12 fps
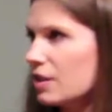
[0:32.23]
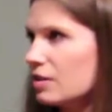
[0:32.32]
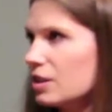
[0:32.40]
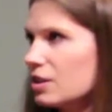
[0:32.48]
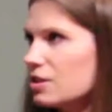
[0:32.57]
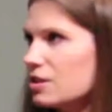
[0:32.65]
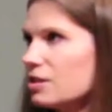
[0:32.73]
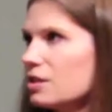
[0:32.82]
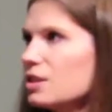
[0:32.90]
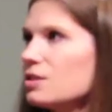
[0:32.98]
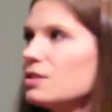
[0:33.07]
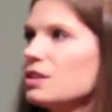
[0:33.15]
Foundation
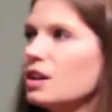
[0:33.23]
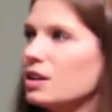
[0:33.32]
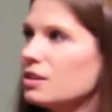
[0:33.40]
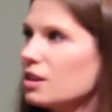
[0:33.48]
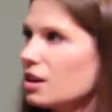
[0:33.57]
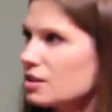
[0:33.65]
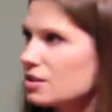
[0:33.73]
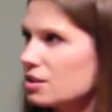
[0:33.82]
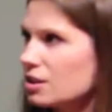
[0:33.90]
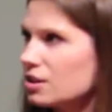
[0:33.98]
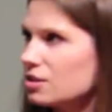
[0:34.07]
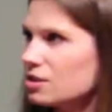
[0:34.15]
is to end
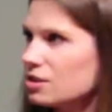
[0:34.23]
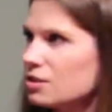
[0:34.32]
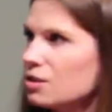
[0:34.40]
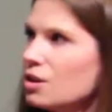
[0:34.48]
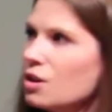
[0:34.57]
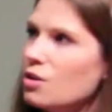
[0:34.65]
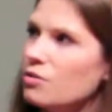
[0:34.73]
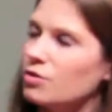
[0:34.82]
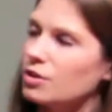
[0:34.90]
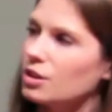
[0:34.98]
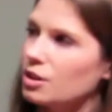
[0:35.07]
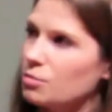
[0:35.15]
isolation for
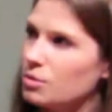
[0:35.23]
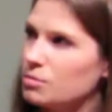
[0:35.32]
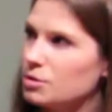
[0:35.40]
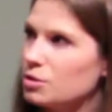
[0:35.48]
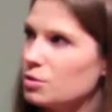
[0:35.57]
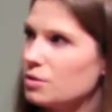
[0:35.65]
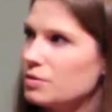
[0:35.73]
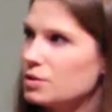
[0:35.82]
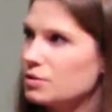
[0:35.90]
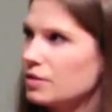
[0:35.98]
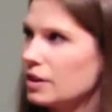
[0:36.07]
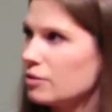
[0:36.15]
young women who have
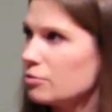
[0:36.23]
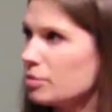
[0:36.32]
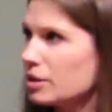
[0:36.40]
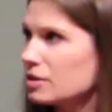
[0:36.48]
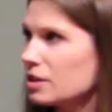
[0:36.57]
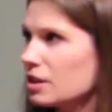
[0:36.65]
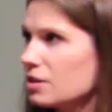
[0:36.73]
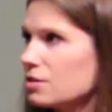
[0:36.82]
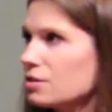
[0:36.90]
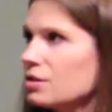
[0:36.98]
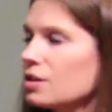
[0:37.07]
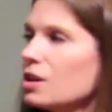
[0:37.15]
survived breast
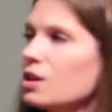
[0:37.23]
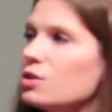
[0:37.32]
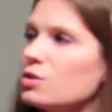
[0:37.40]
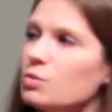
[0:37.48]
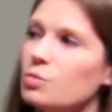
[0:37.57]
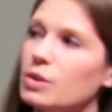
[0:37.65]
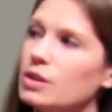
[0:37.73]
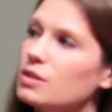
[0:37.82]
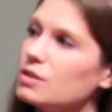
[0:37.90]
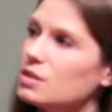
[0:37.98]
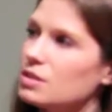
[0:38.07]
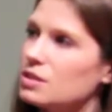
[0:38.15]
cancer. So where
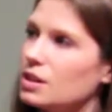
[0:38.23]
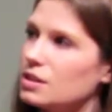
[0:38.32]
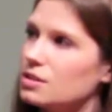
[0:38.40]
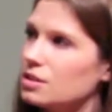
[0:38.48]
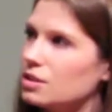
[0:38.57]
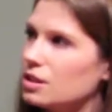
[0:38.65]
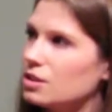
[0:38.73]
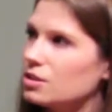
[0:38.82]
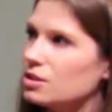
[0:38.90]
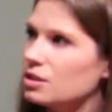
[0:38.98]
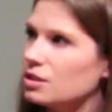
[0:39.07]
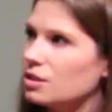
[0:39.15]
is this
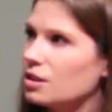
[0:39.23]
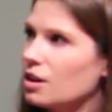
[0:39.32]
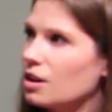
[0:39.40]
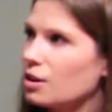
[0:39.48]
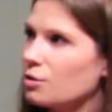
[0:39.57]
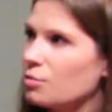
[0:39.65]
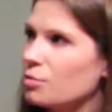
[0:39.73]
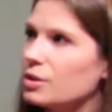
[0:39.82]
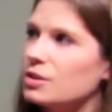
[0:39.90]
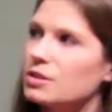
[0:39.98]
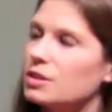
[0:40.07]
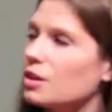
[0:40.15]
isolation, where
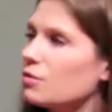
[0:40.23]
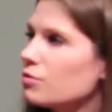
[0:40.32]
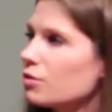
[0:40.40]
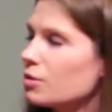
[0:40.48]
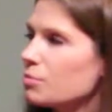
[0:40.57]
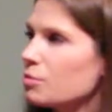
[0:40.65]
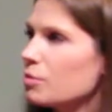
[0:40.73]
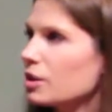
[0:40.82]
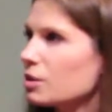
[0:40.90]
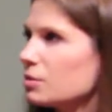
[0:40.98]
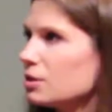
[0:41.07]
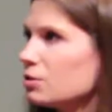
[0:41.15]
does it come from, and what
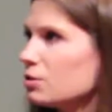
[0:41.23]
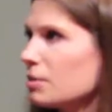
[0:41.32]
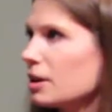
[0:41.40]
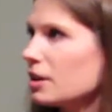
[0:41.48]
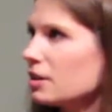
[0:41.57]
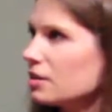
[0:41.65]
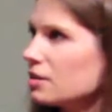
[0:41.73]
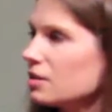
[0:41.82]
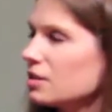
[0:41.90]
can we do about it?